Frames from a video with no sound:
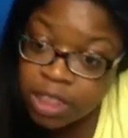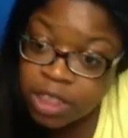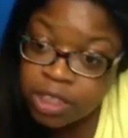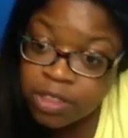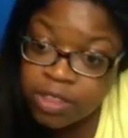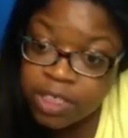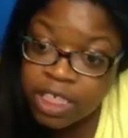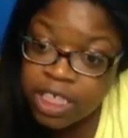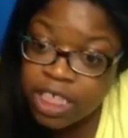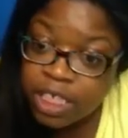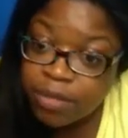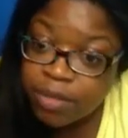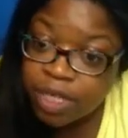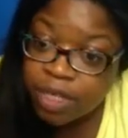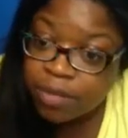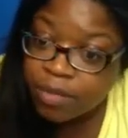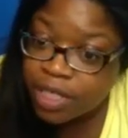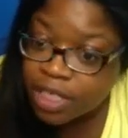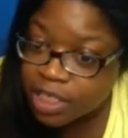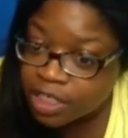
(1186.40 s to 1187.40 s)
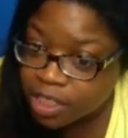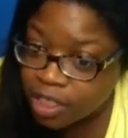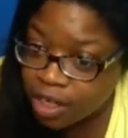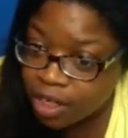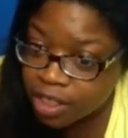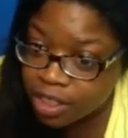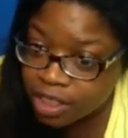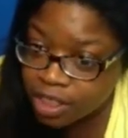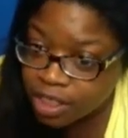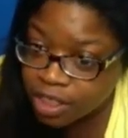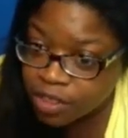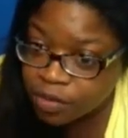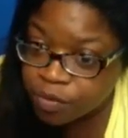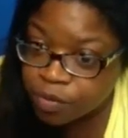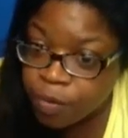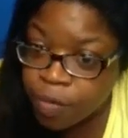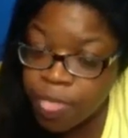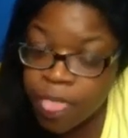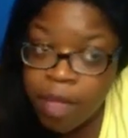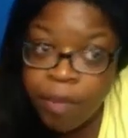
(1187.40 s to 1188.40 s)
You can email me. It's all good.
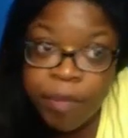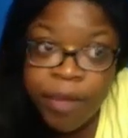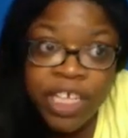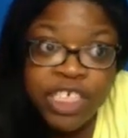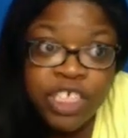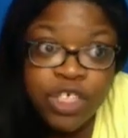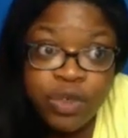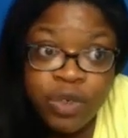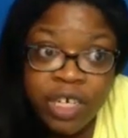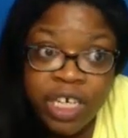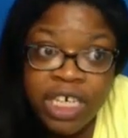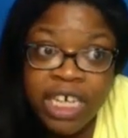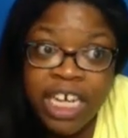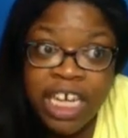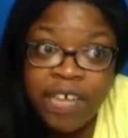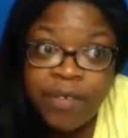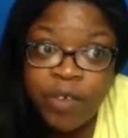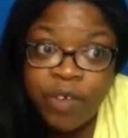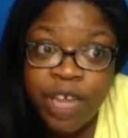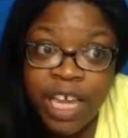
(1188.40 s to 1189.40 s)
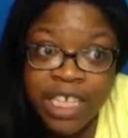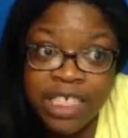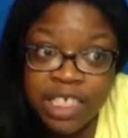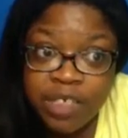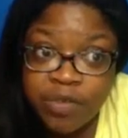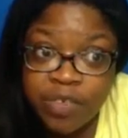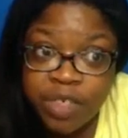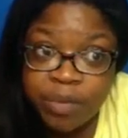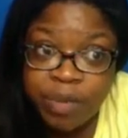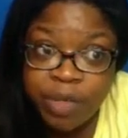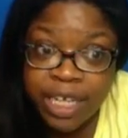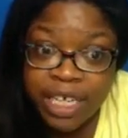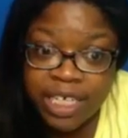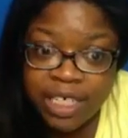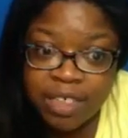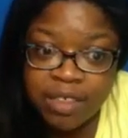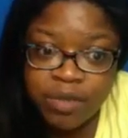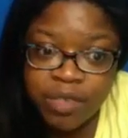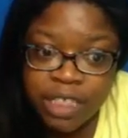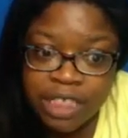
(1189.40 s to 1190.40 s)
Be sure that if you catch the
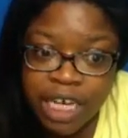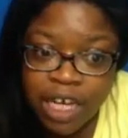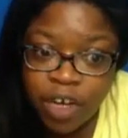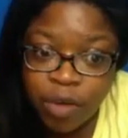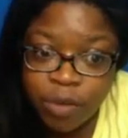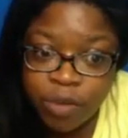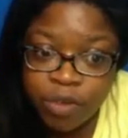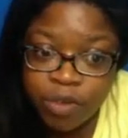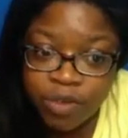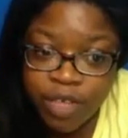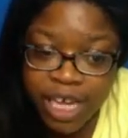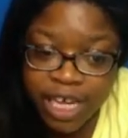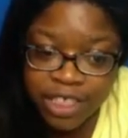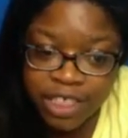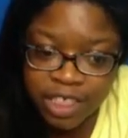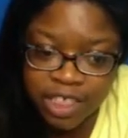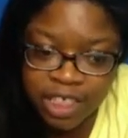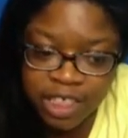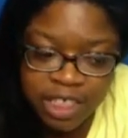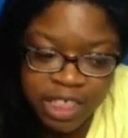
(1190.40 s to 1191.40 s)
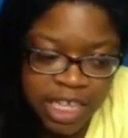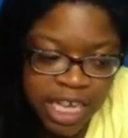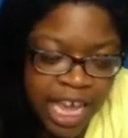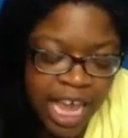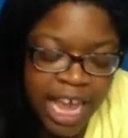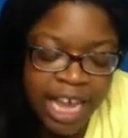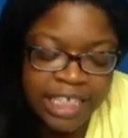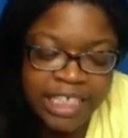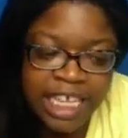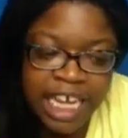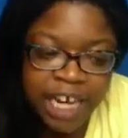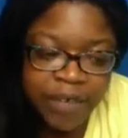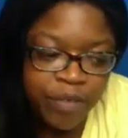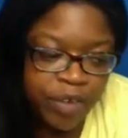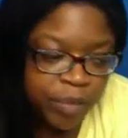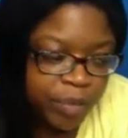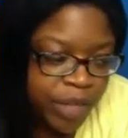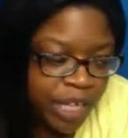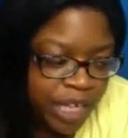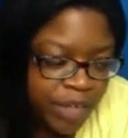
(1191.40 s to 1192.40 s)
replay, which I hope you do catch it, hashtag
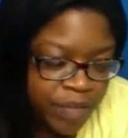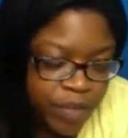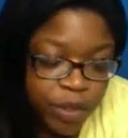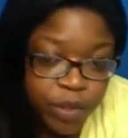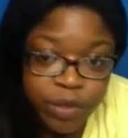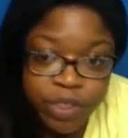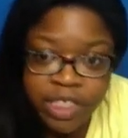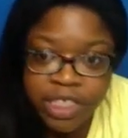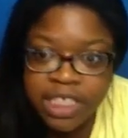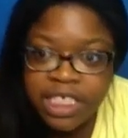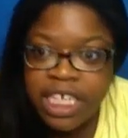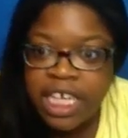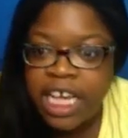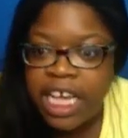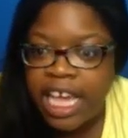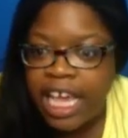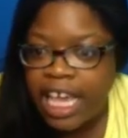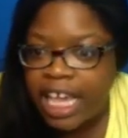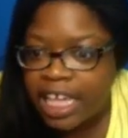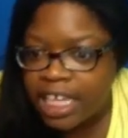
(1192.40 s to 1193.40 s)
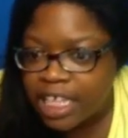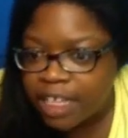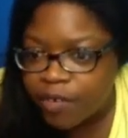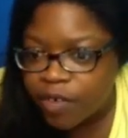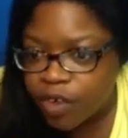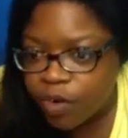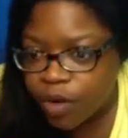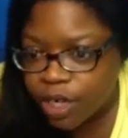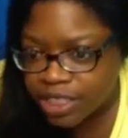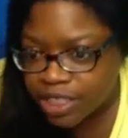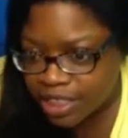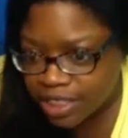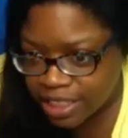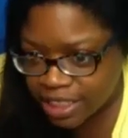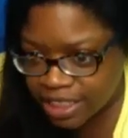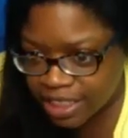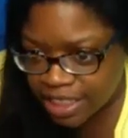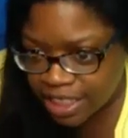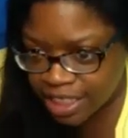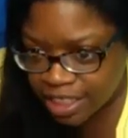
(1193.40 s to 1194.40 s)
replay viewers, and leave your questions
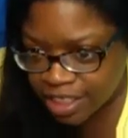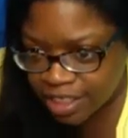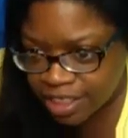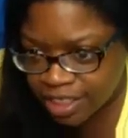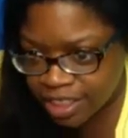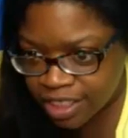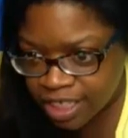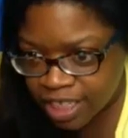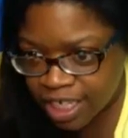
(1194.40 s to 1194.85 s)
in there.